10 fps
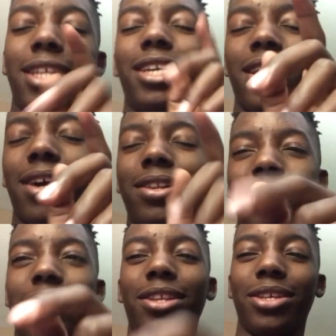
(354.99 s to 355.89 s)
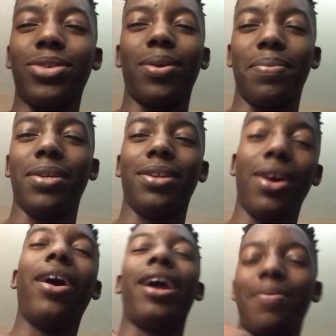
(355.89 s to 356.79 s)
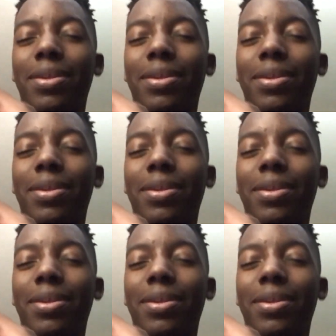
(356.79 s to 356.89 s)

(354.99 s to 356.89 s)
Check out link in description. All right, I'm